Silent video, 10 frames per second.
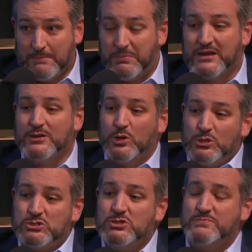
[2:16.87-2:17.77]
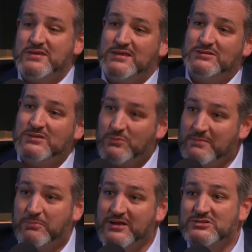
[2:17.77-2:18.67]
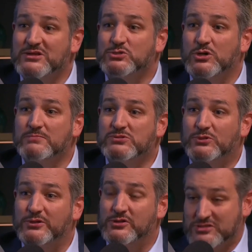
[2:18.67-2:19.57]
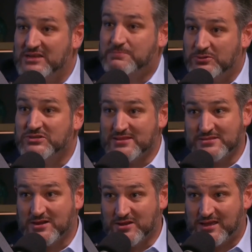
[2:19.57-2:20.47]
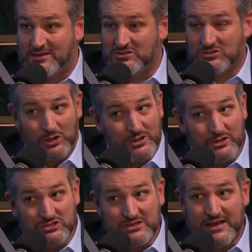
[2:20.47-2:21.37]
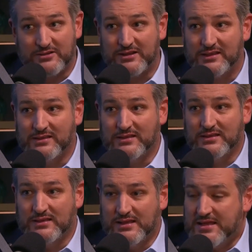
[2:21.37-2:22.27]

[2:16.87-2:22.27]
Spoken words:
But it also means that when President Trump's lawyers get to present their case, starting on Saturday,